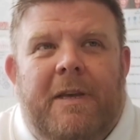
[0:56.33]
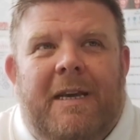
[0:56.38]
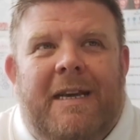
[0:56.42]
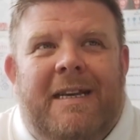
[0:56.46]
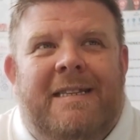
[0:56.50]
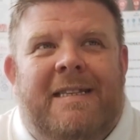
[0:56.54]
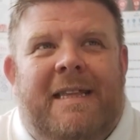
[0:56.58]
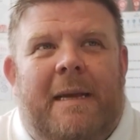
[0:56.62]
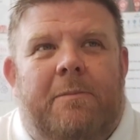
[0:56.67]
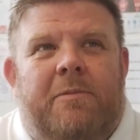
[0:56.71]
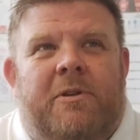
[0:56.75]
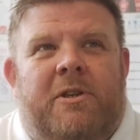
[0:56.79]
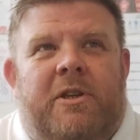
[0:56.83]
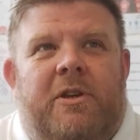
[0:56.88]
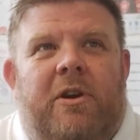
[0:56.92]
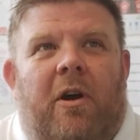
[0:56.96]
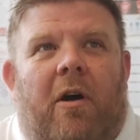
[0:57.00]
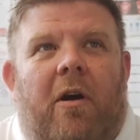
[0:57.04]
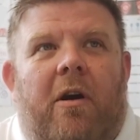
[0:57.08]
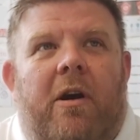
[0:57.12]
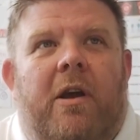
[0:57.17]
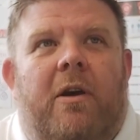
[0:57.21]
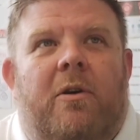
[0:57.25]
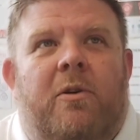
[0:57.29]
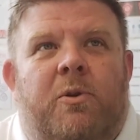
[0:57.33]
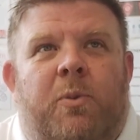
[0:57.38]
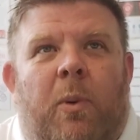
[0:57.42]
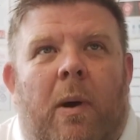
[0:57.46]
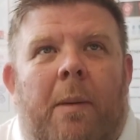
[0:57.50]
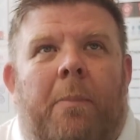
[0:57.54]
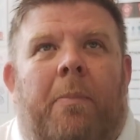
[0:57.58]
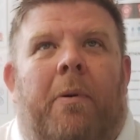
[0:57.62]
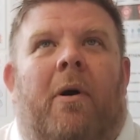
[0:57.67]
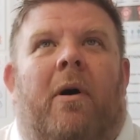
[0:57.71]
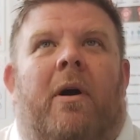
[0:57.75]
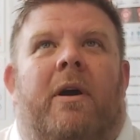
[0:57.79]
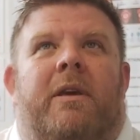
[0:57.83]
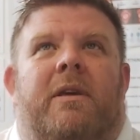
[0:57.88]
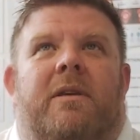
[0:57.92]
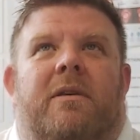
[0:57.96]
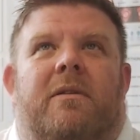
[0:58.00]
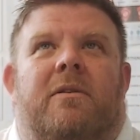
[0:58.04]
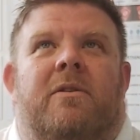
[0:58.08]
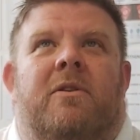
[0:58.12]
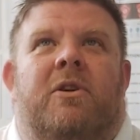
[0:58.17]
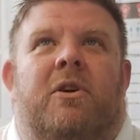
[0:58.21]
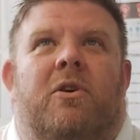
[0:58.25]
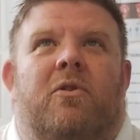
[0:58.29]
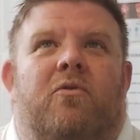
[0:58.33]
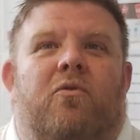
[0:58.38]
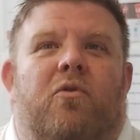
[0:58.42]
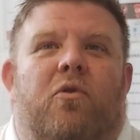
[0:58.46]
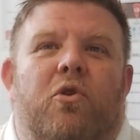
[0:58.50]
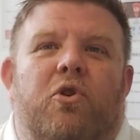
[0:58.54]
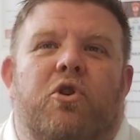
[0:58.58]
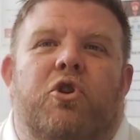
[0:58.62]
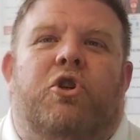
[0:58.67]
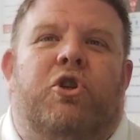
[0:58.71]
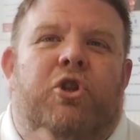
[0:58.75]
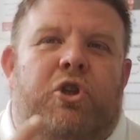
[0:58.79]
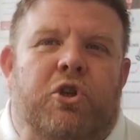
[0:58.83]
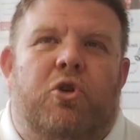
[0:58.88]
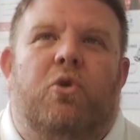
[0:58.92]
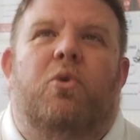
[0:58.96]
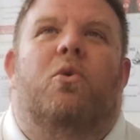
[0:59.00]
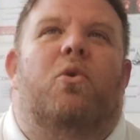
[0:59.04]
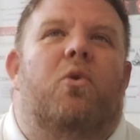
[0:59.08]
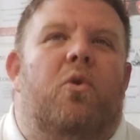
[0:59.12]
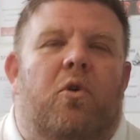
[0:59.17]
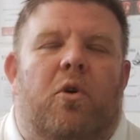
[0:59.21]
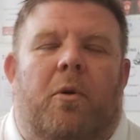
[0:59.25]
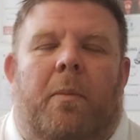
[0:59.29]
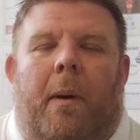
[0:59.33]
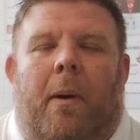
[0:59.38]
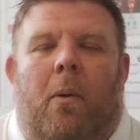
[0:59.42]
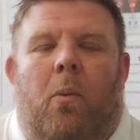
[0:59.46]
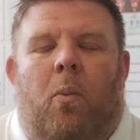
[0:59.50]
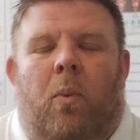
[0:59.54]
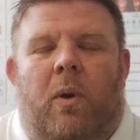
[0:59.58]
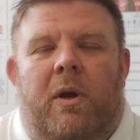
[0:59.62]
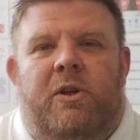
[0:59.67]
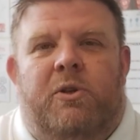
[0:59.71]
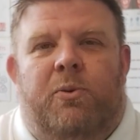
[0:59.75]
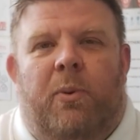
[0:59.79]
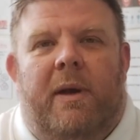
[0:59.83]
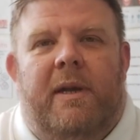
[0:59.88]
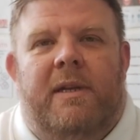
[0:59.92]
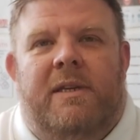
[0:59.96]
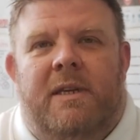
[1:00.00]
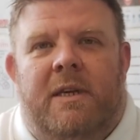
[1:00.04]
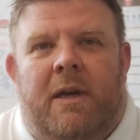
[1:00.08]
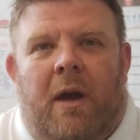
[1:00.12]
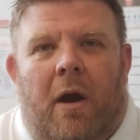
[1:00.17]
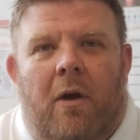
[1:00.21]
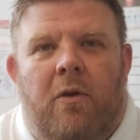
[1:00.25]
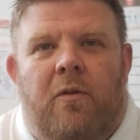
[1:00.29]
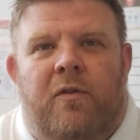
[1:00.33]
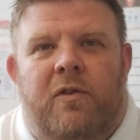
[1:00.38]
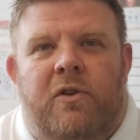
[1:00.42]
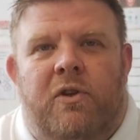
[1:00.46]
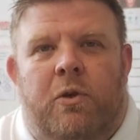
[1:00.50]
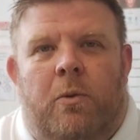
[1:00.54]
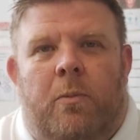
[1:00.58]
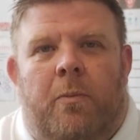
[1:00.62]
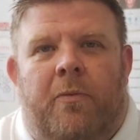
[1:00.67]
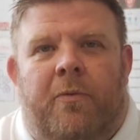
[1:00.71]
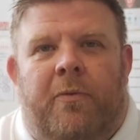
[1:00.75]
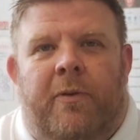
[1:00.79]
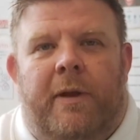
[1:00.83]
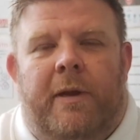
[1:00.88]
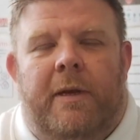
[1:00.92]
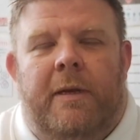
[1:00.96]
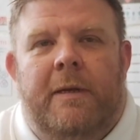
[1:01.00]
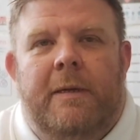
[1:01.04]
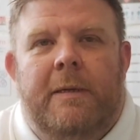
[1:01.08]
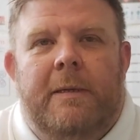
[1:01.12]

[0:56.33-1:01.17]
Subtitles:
is them scenarios whereby you're unsure about which way to go for something.